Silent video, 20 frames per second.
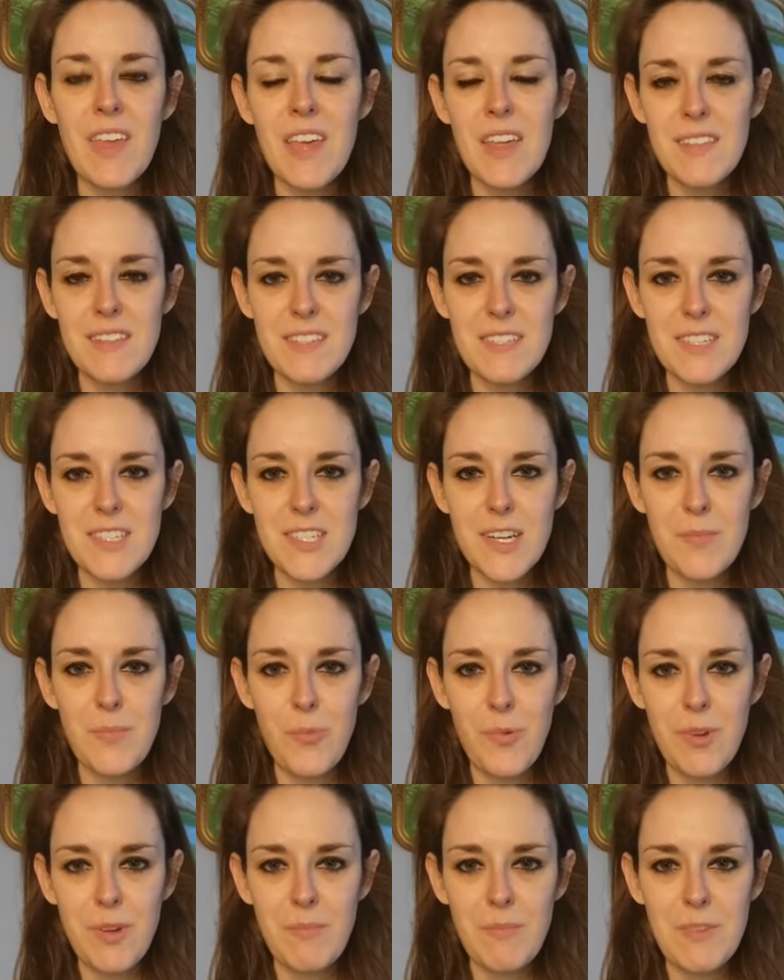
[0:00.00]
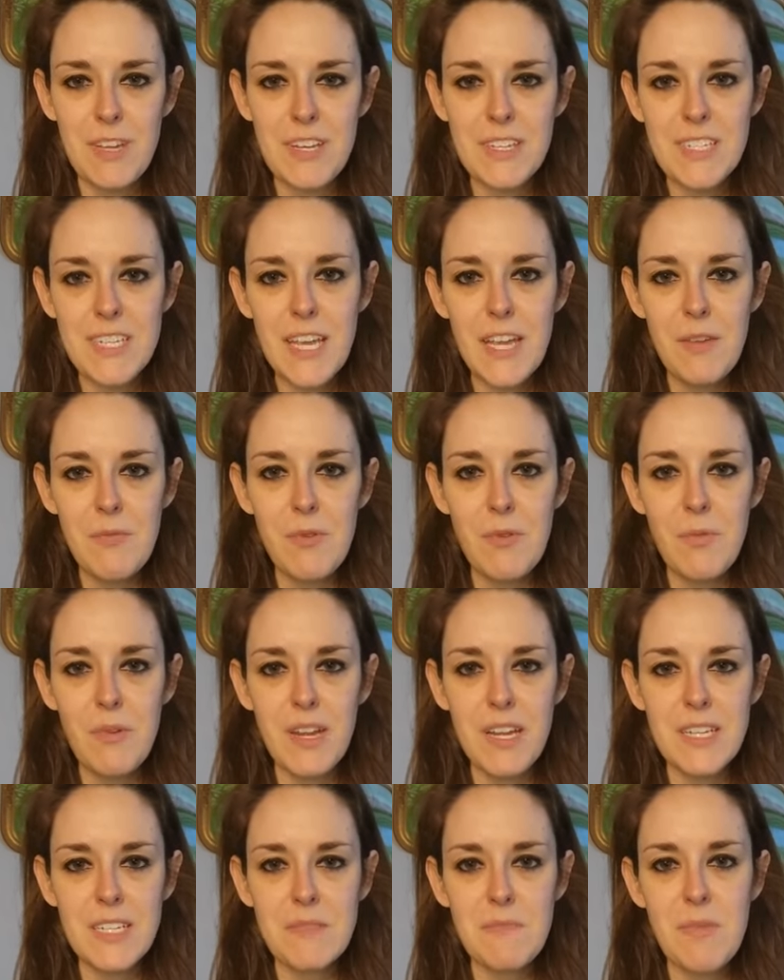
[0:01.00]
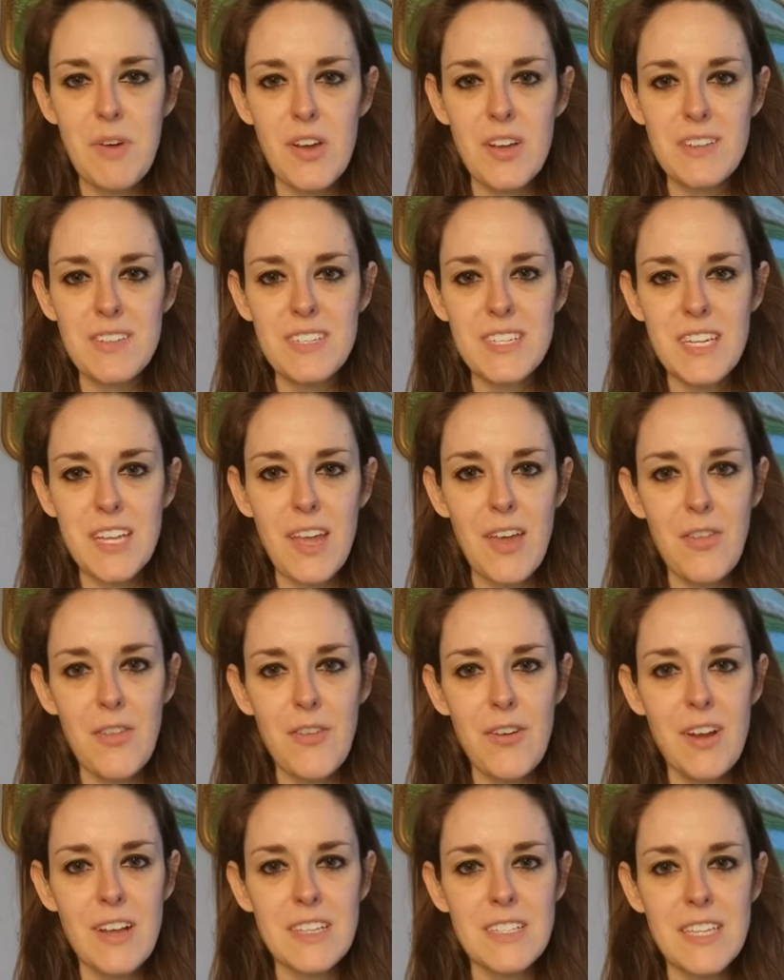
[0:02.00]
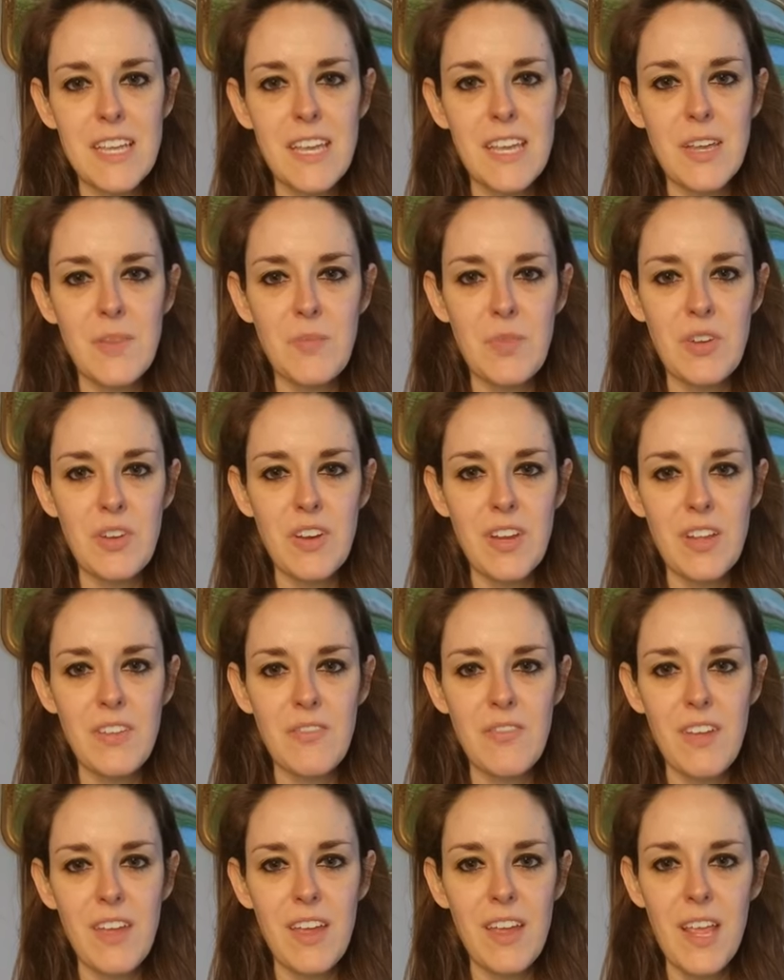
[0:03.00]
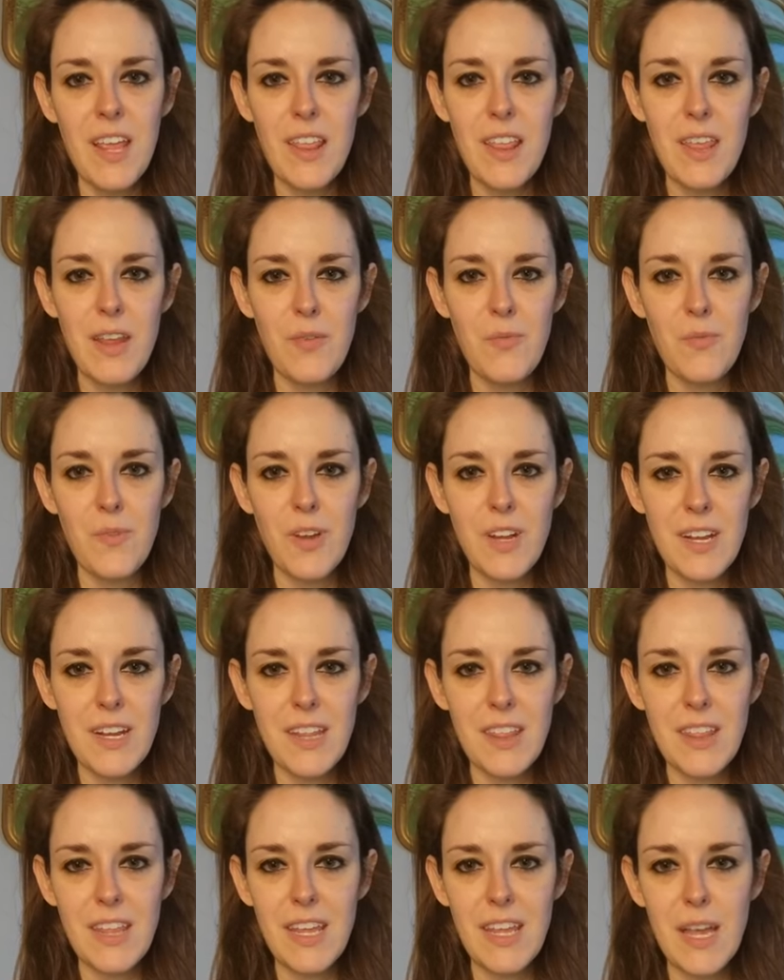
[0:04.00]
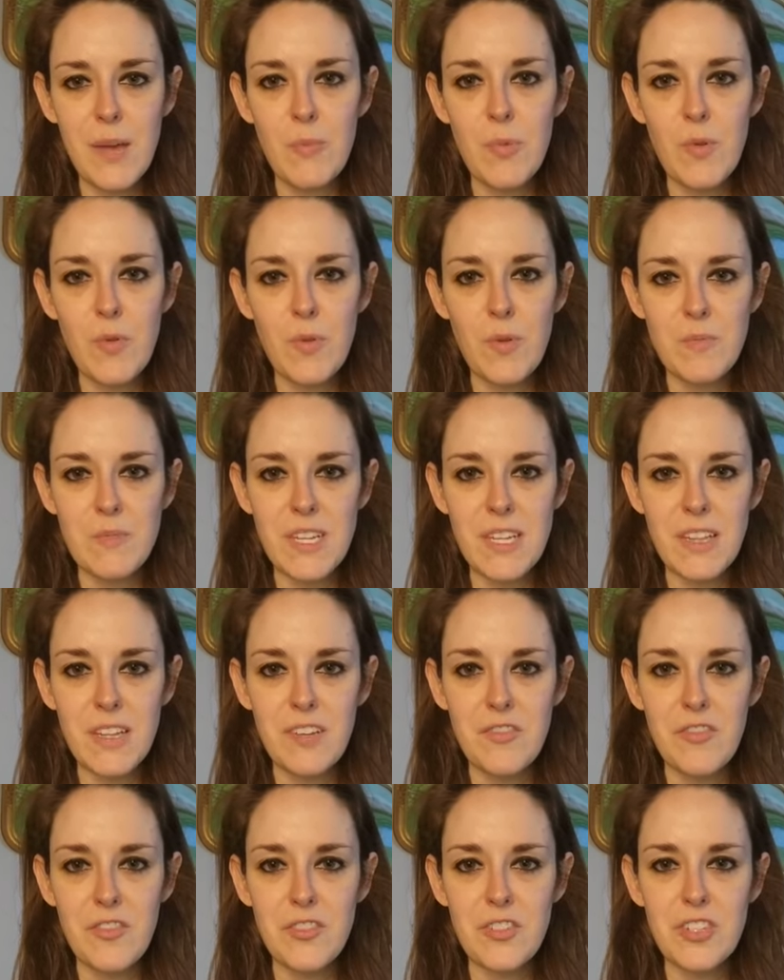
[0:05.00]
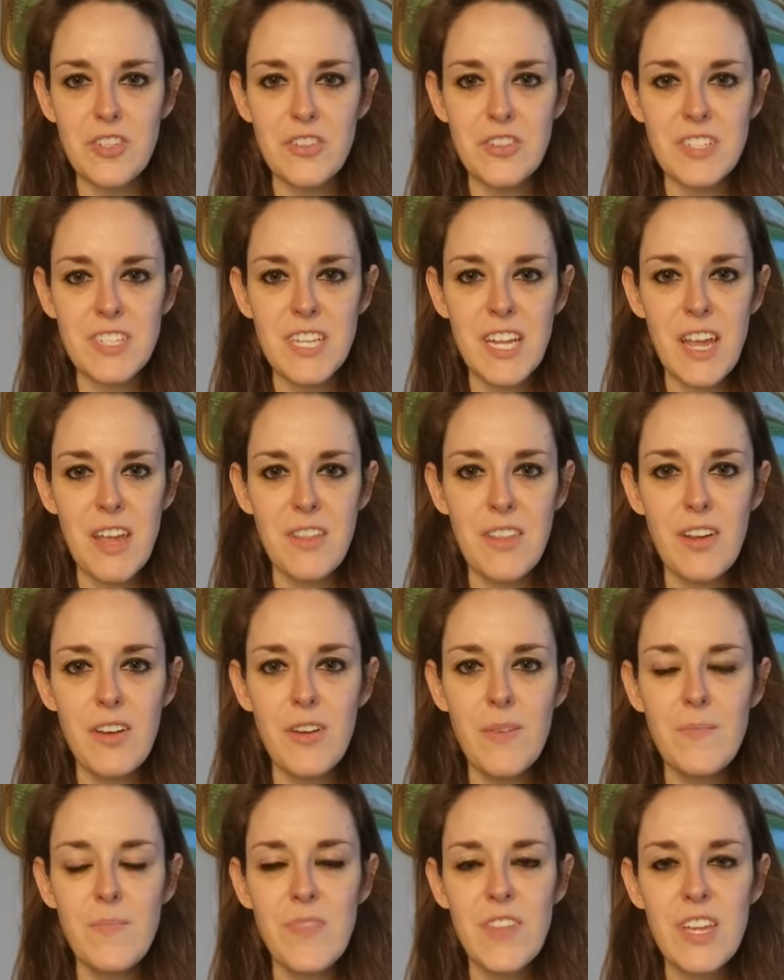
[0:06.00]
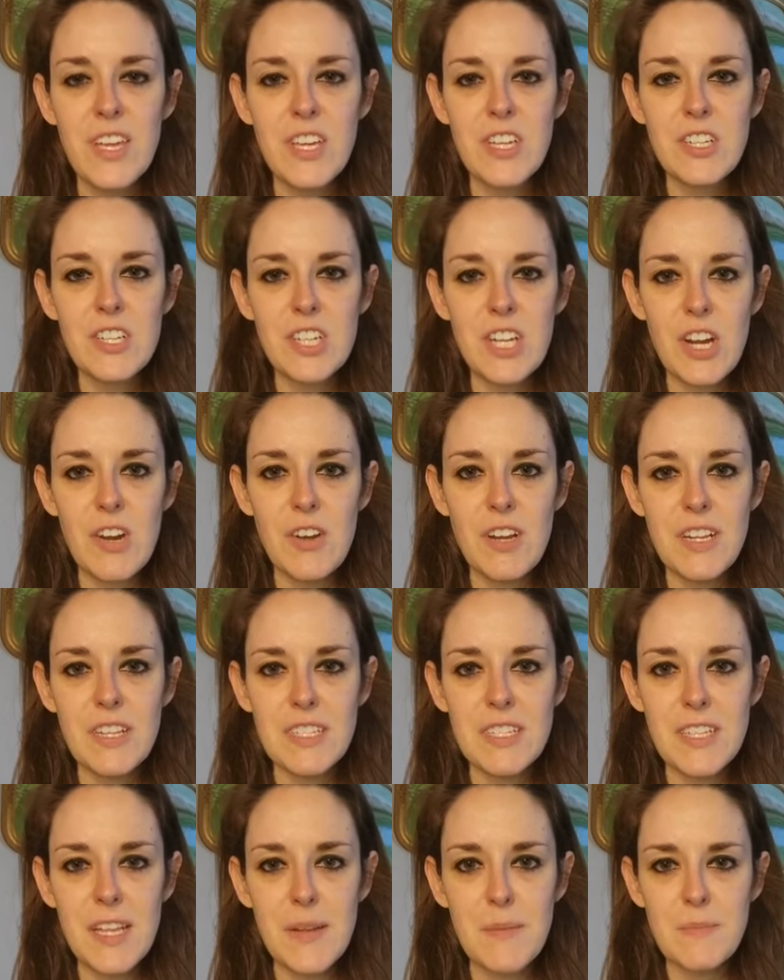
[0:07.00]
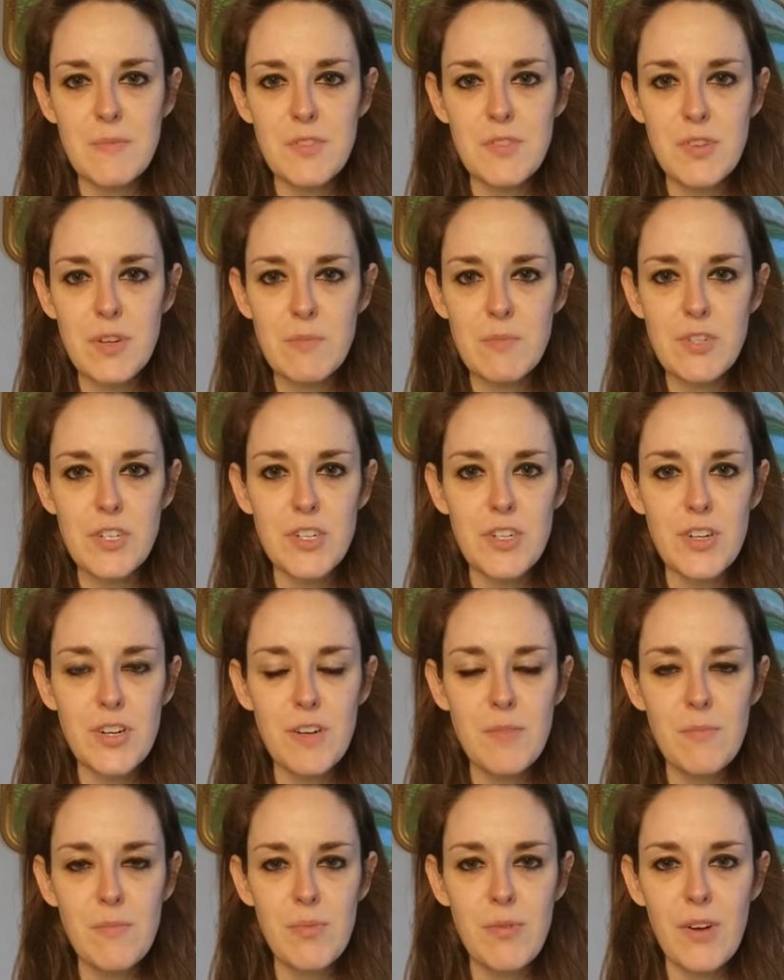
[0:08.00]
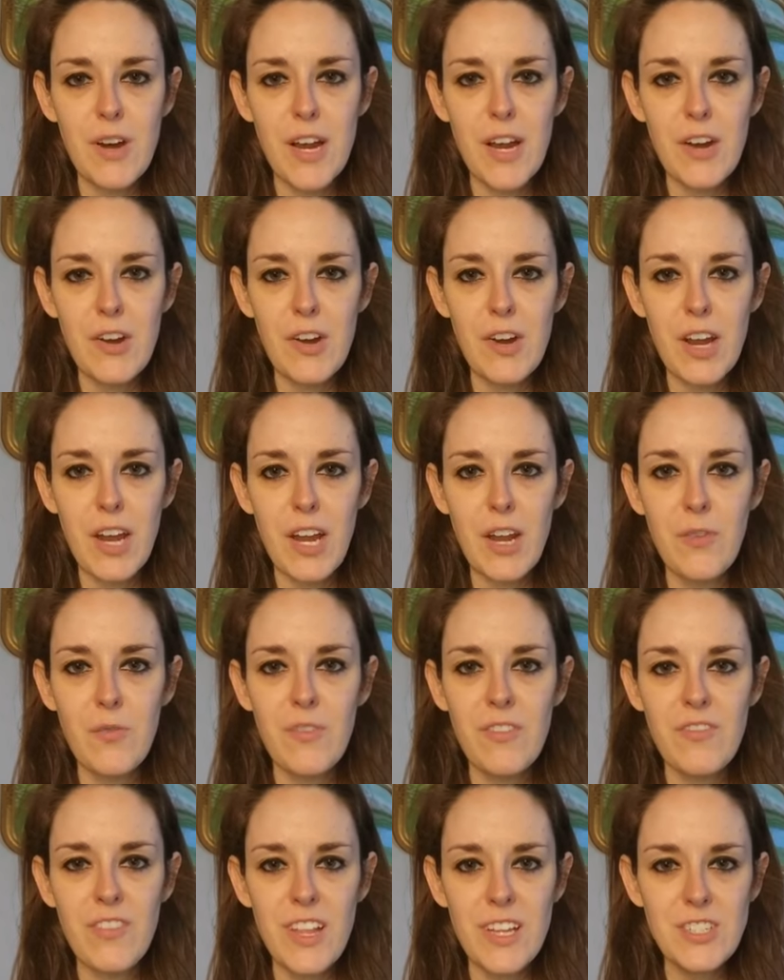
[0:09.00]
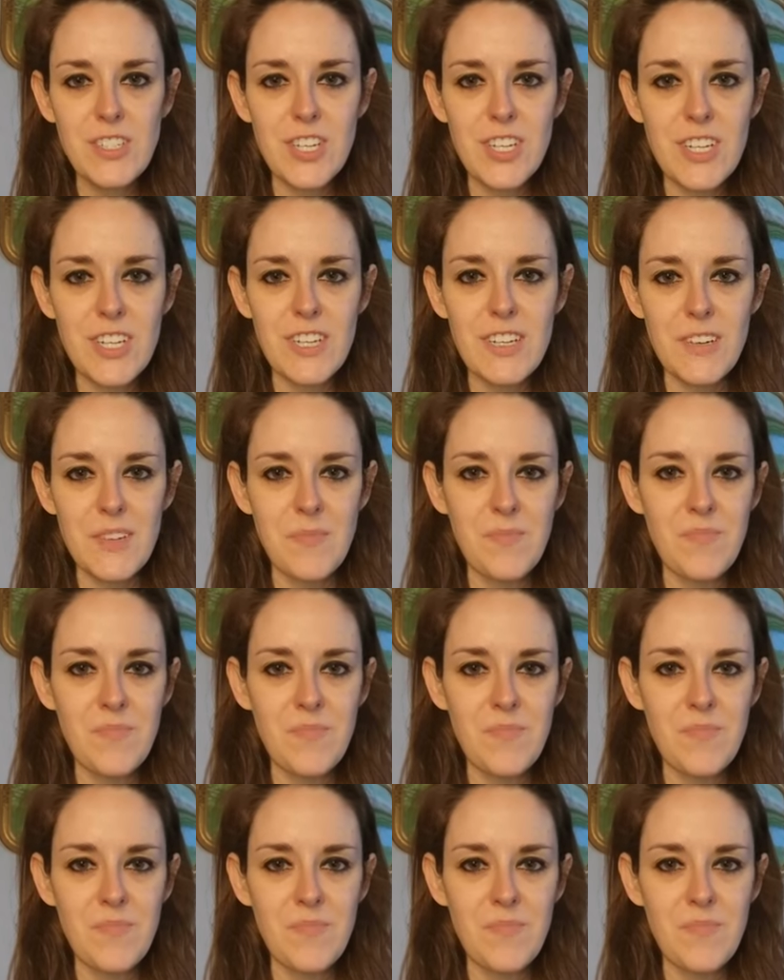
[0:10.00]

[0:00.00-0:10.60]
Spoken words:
This is our point midday where we get to pause together as a community of faith and read in the Upper Room Daily Devotional together, share in some scripture, prayer, and reflection.